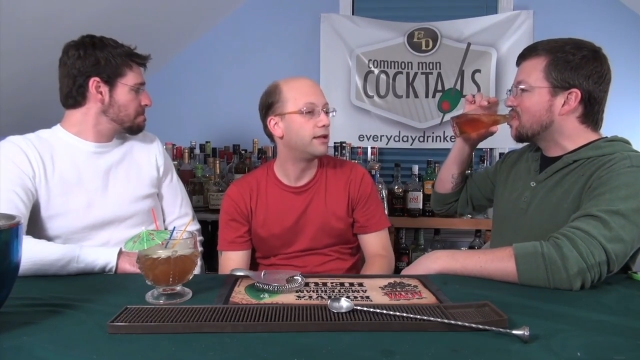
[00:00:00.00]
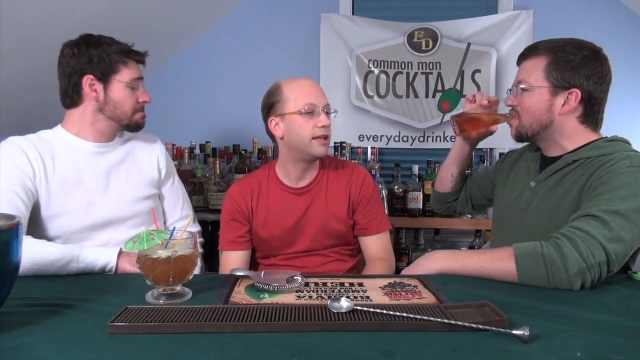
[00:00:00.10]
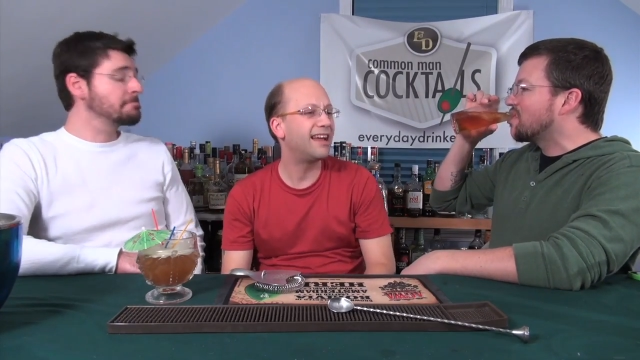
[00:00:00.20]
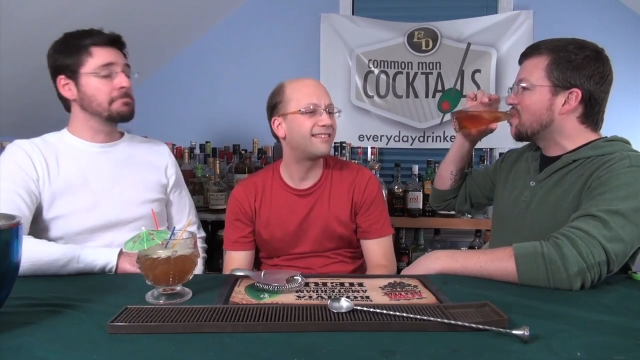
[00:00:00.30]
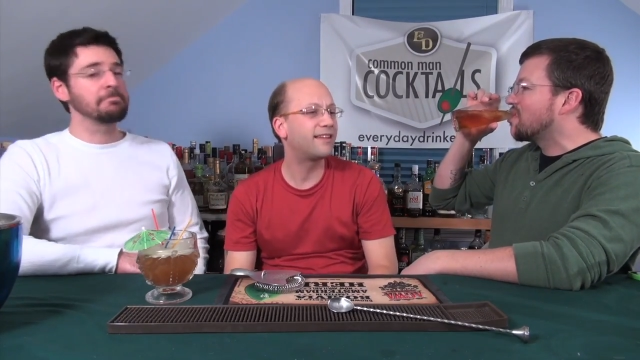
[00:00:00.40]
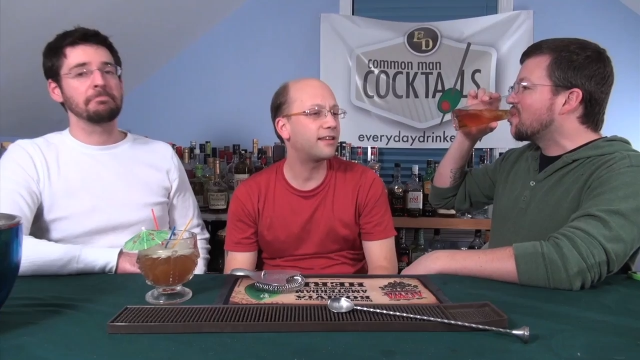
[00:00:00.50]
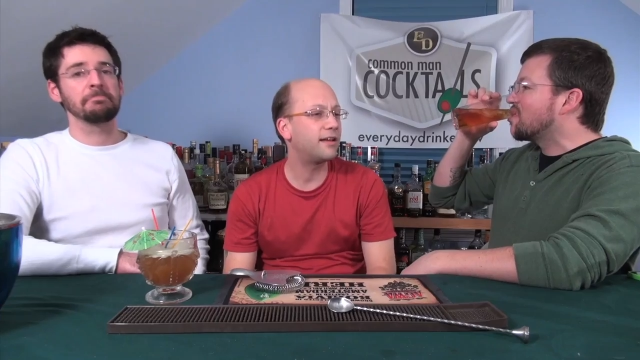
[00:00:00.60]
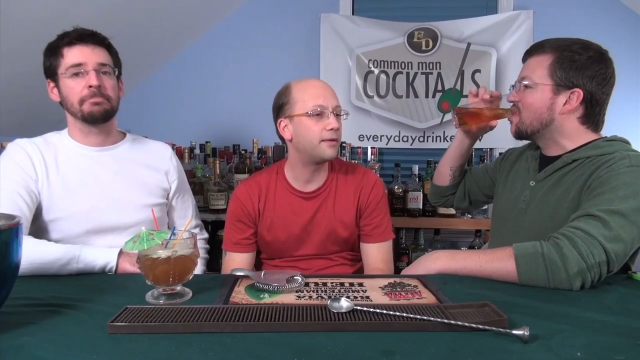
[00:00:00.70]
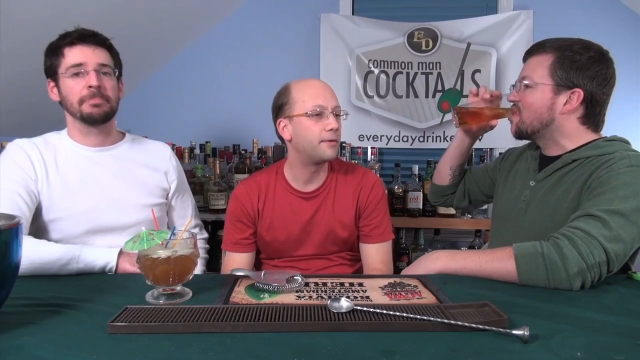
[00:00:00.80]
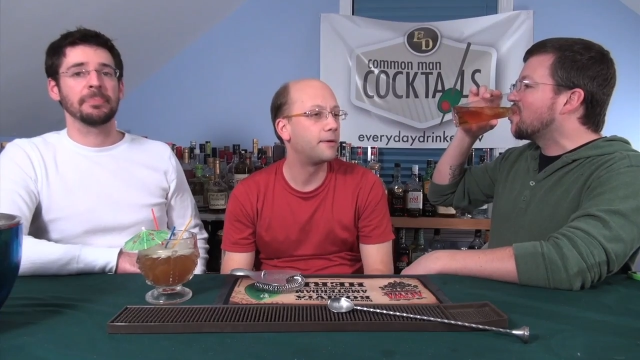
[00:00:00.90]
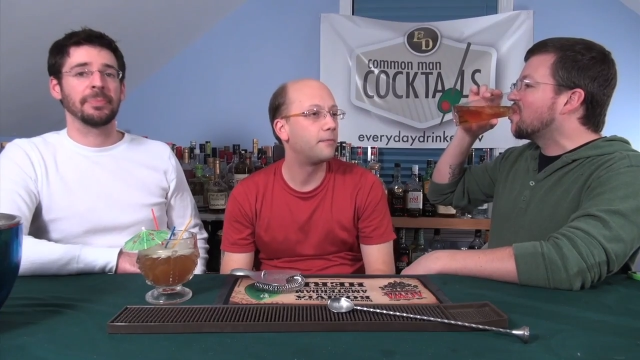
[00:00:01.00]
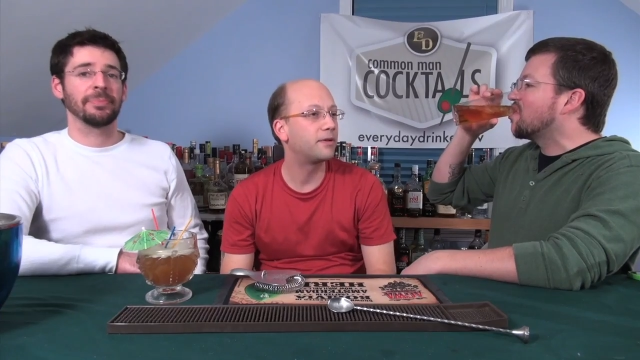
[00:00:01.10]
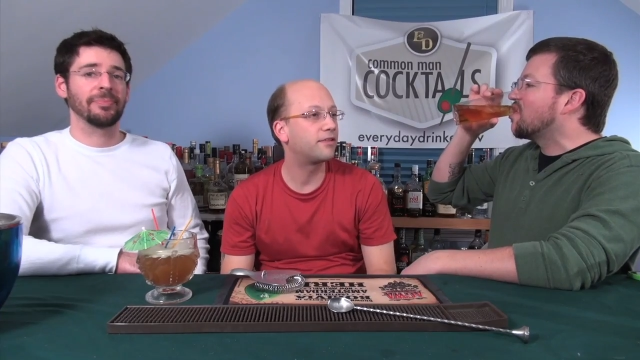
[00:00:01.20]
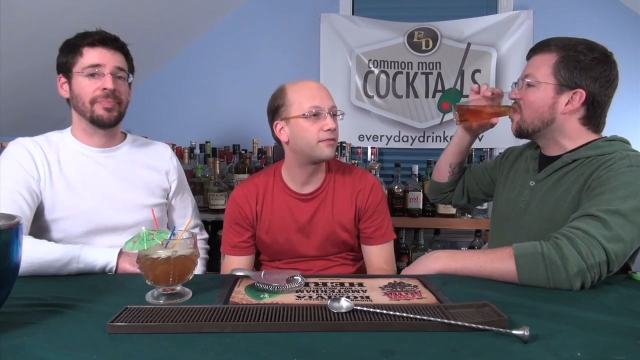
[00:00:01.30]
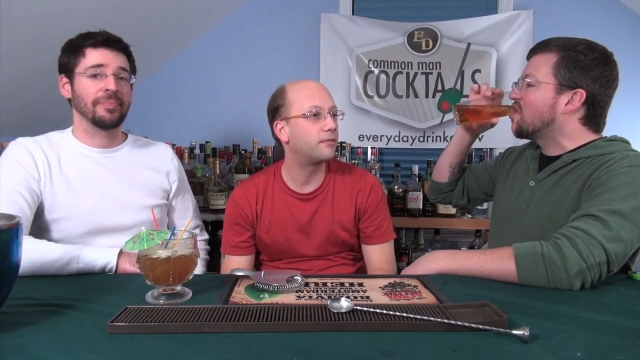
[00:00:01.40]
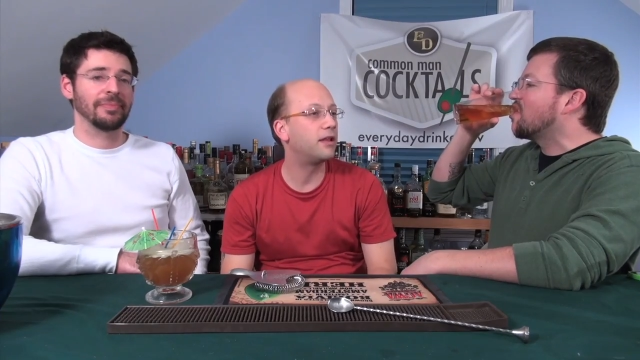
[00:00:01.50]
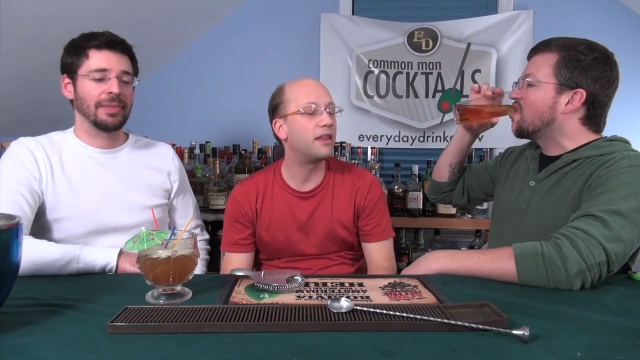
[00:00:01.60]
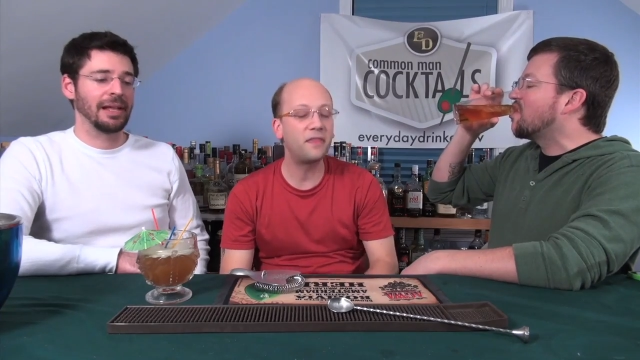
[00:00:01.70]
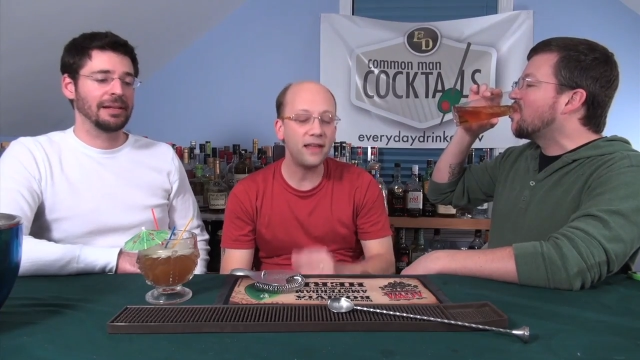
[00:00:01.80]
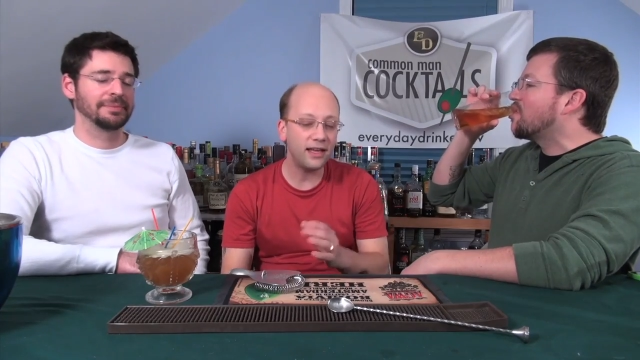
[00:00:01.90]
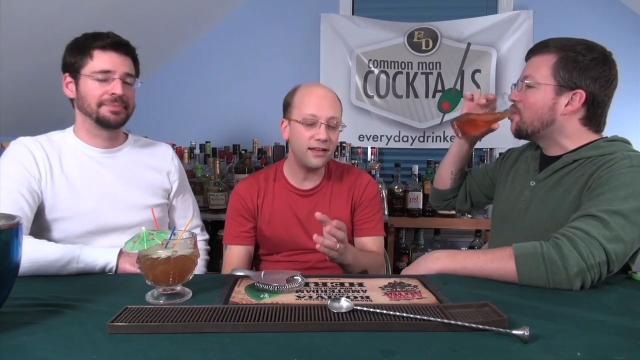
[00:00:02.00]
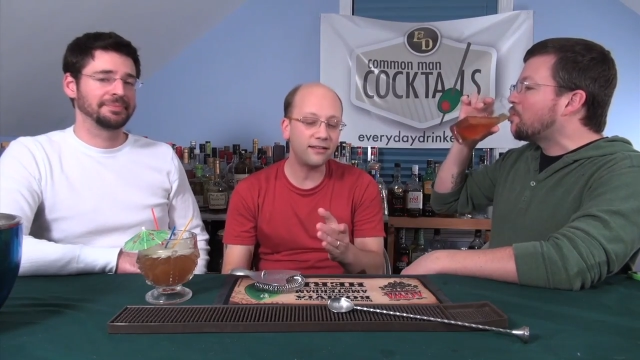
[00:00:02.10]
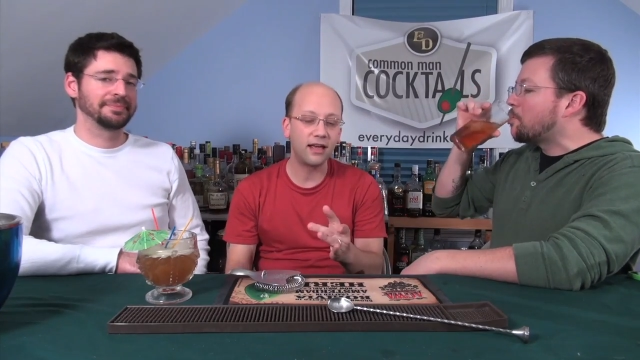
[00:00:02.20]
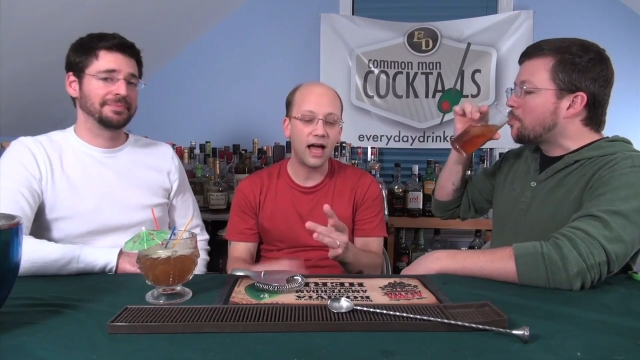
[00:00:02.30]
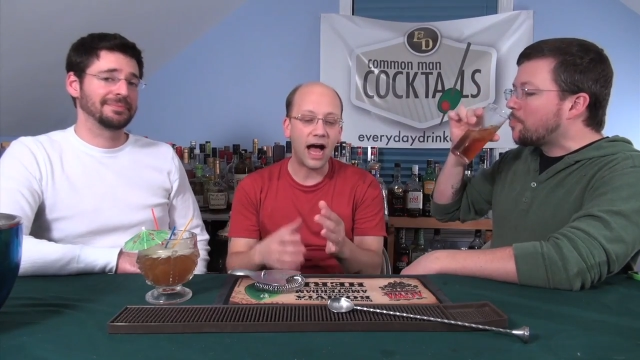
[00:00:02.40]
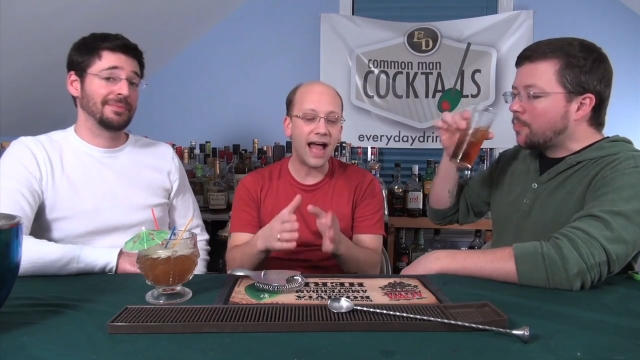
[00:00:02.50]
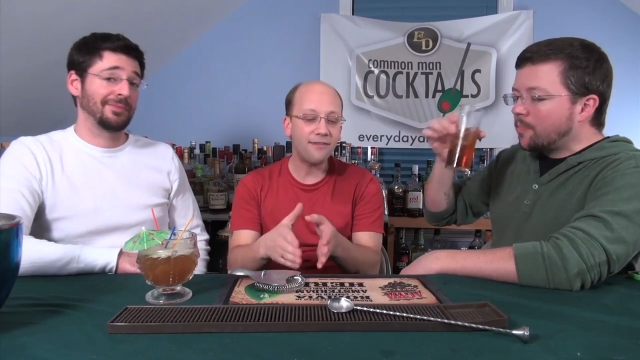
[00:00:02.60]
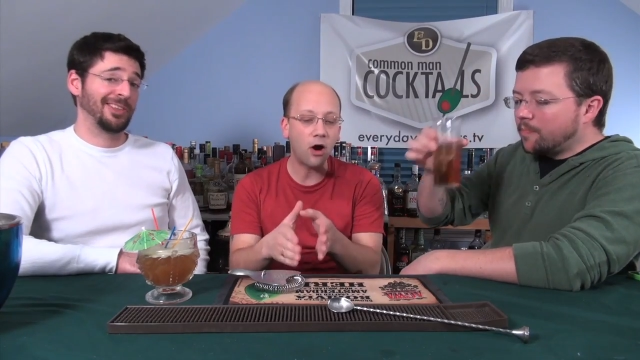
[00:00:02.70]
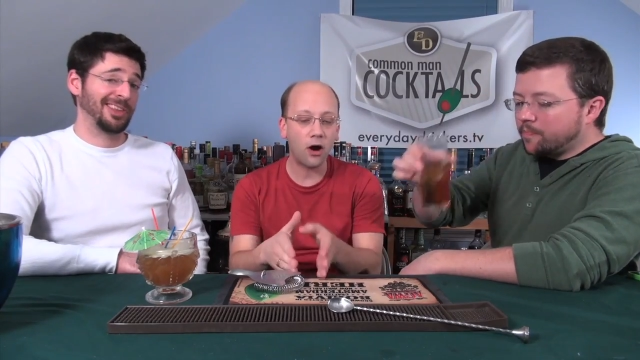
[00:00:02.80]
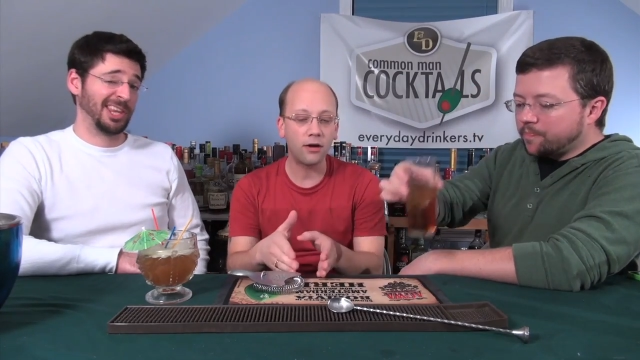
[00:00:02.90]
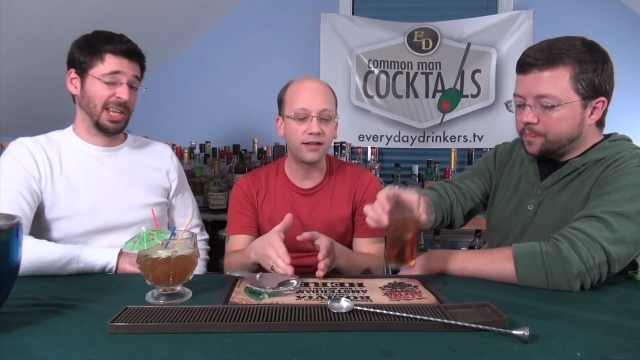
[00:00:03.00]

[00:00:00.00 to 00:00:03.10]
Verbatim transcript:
Speaker 1: Yeah, it's got that. But the the thing is, I have a hard